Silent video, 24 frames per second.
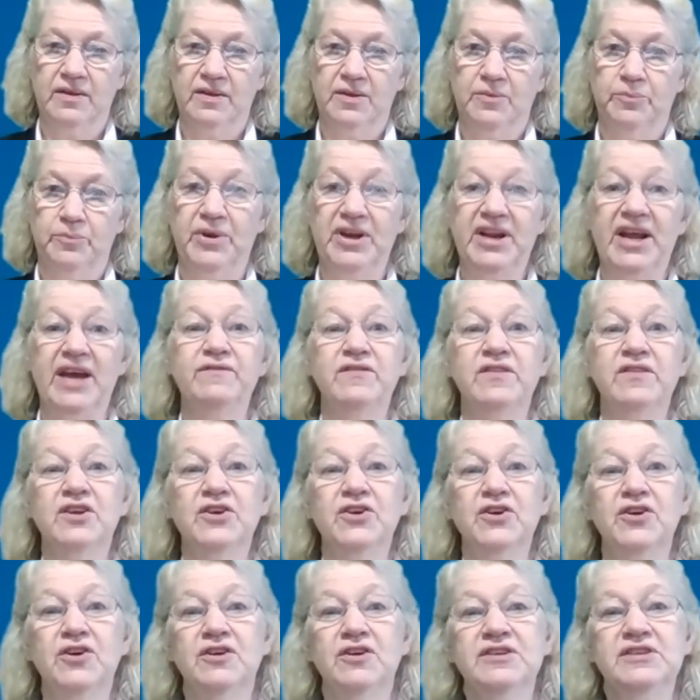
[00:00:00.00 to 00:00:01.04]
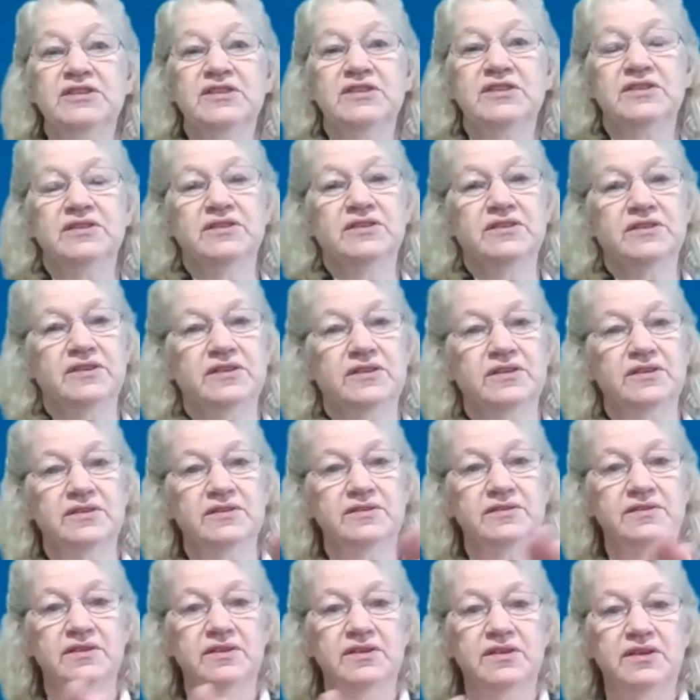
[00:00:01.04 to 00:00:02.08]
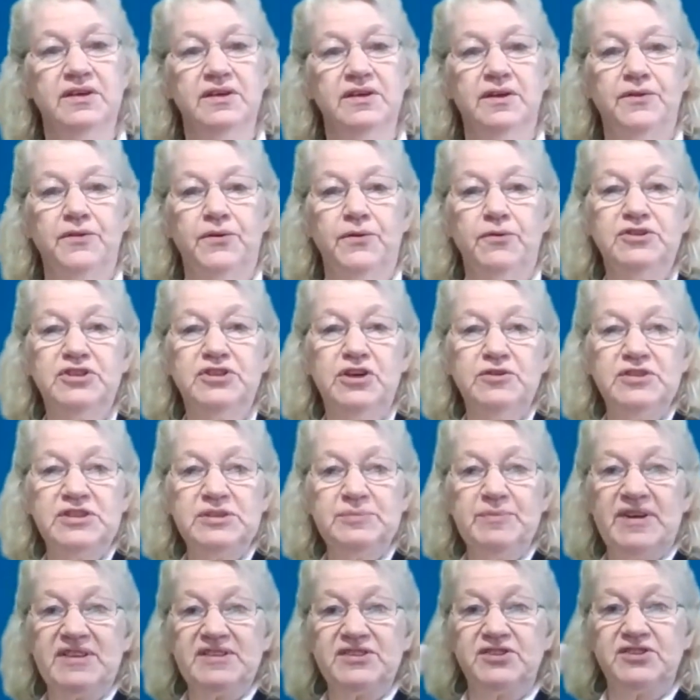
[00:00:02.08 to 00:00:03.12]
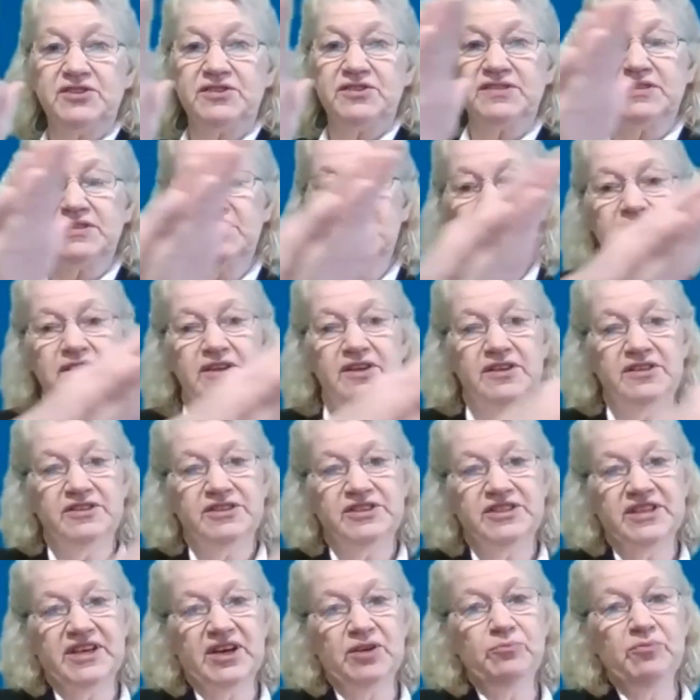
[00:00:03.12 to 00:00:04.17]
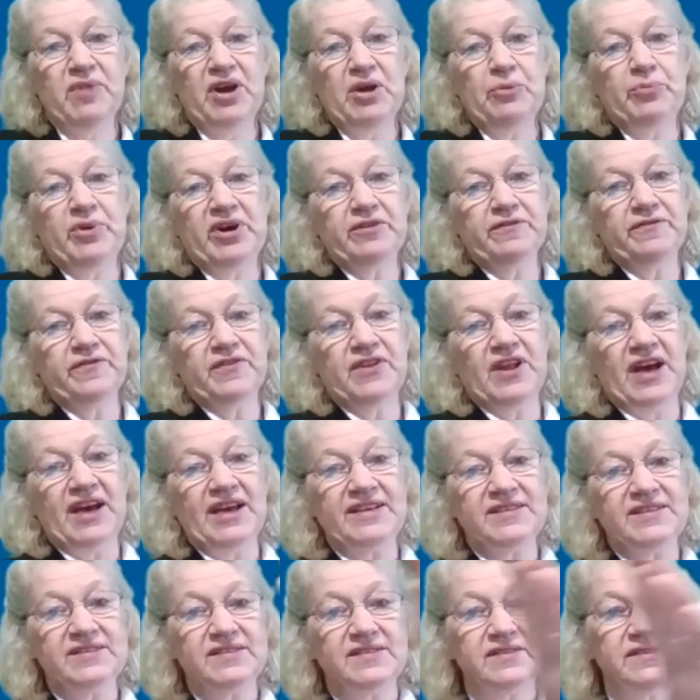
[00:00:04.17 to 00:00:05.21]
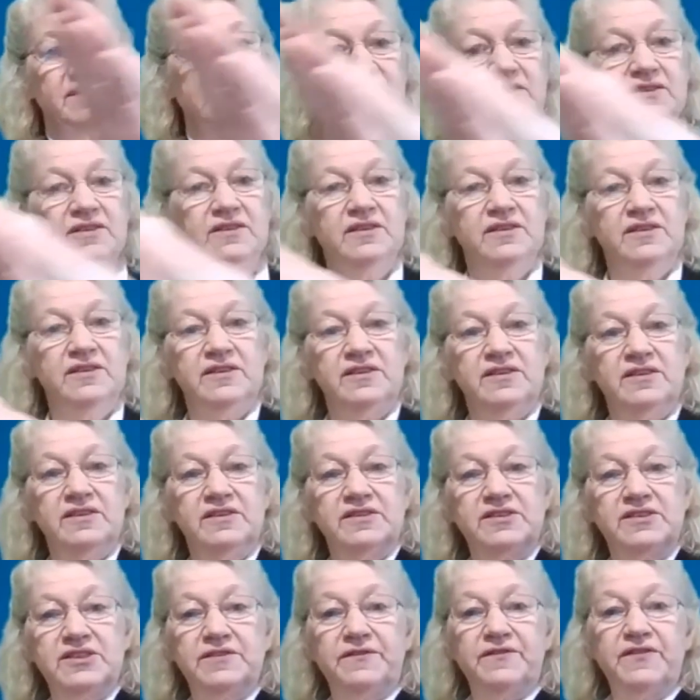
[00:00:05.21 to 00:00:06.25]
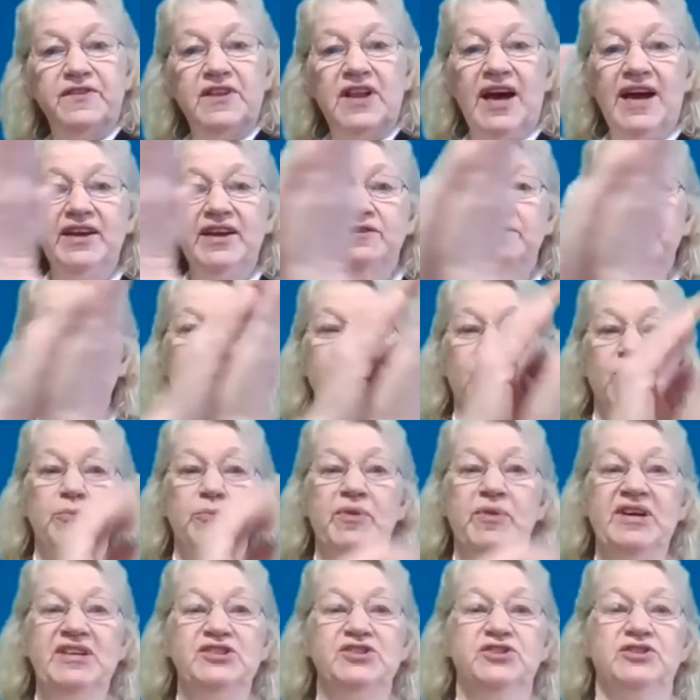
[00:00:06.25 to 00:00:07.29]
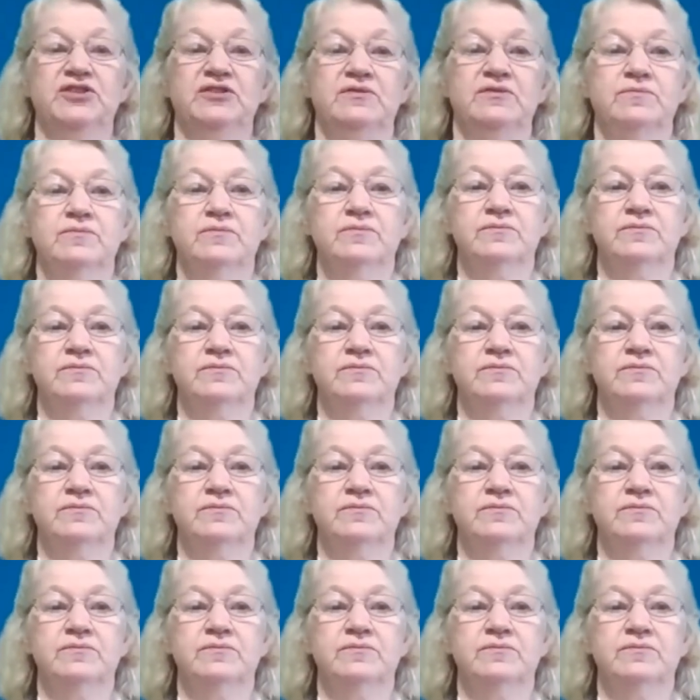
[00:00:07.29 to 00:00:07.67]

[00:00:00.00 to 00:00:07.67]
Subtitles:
But I've learned through Toastmasters to get my butterflies to fly in formation.